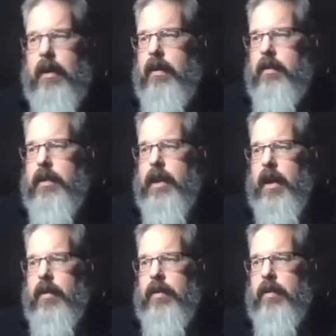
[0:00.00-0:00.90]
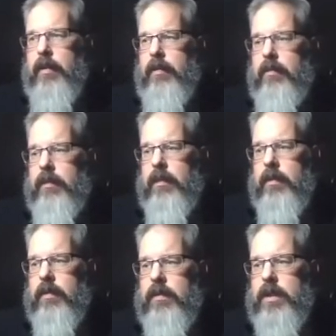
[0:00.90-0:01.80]
Uh, the other
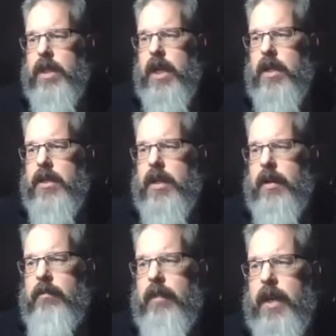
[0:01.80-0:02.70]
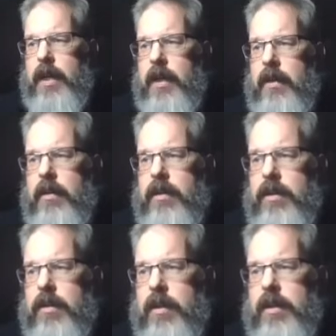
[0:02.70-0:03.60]
change I've made here is
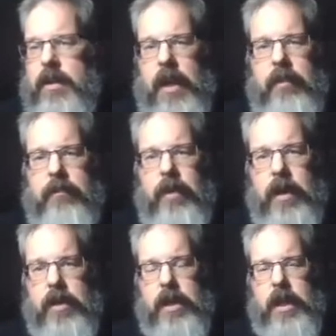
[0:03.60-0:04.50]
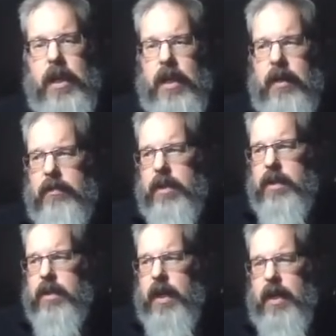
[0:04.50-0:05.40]
to the save function, and I've
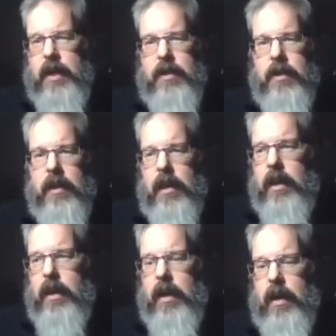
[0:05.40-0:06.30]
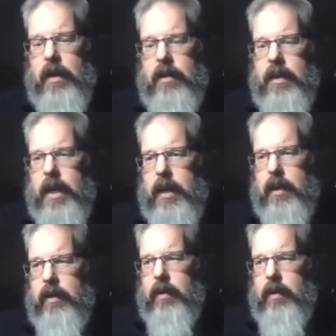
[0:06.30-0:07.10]
just had it uh, take